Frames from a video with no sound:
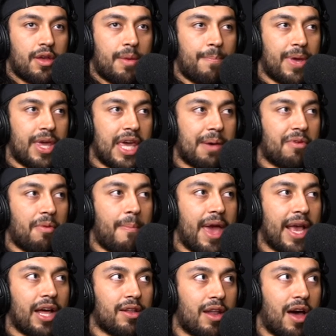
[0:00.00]
being able to
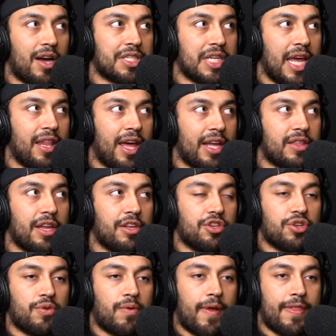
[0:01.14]
make a latte like they
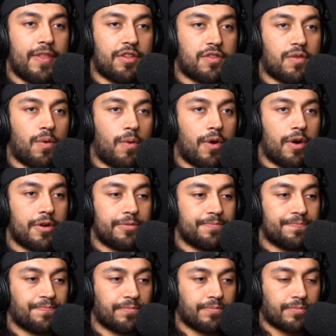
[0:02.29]
do in the store
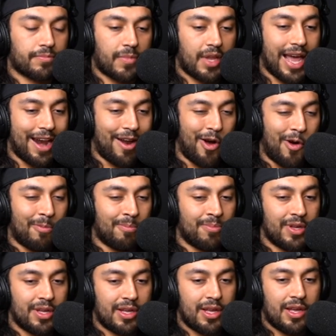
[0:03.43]
at home
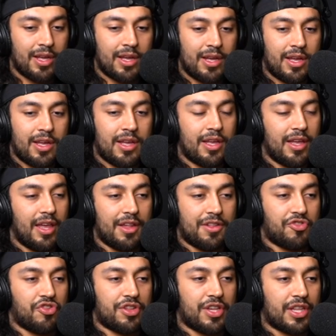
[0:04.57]
is
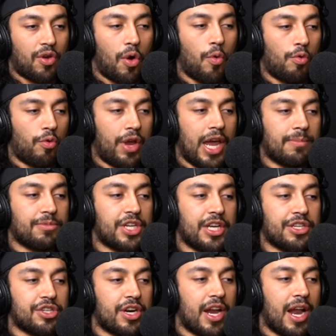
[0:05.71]
just a total game
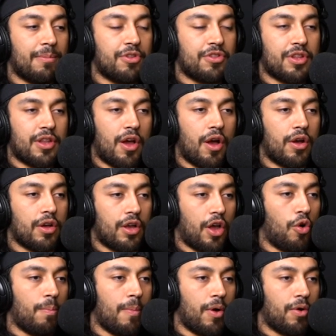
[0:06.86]
changer. And I'm using
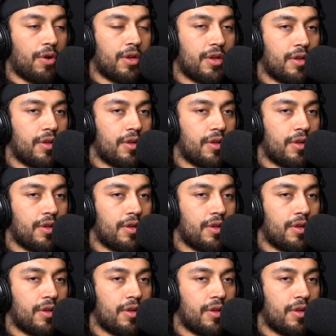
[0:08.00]
goat milk.